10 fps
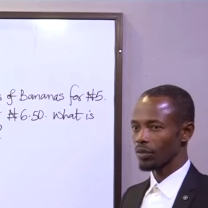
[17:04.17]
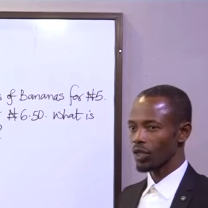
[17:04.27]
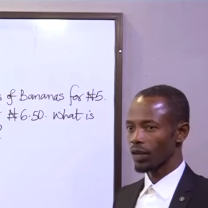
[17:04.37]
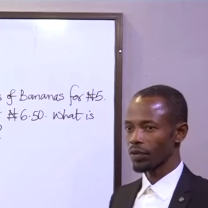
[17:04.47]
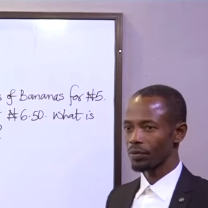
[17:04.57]
you
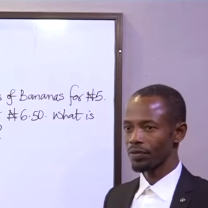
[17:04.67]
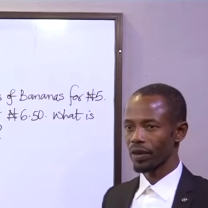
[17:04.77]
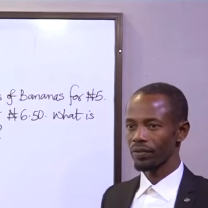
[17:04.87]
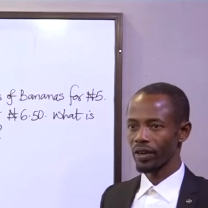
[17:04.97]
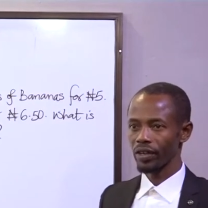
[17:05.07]
have to be very,
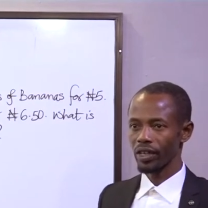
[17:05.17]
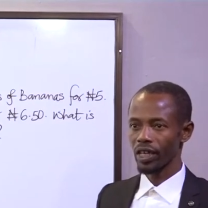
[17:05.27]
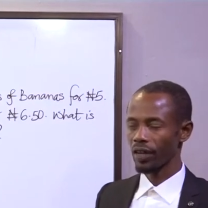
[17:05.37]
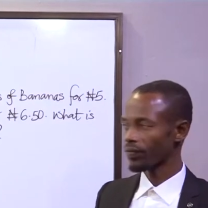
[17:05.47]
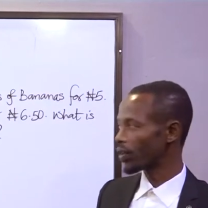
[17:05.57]
very
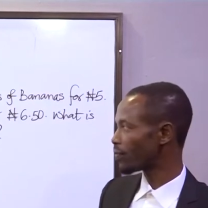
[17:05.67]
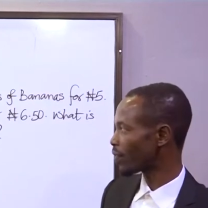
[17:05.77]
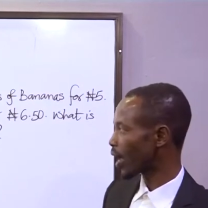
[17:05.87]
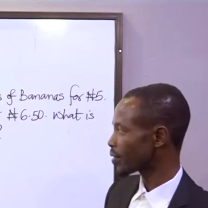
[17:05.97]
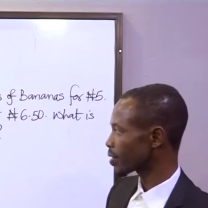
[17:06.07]
careful and
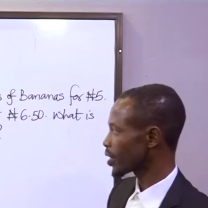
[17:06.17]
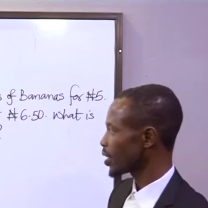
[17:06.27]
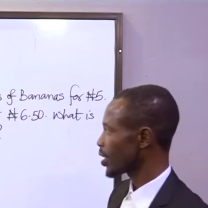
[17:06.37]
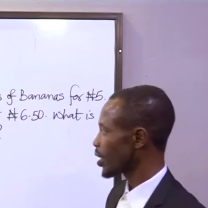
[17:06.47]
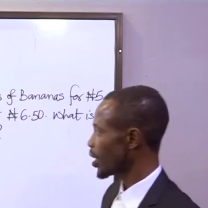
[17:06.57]
fast.
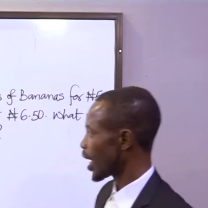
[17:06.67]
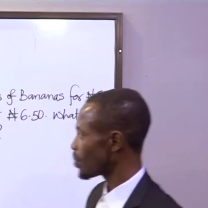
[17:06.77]
I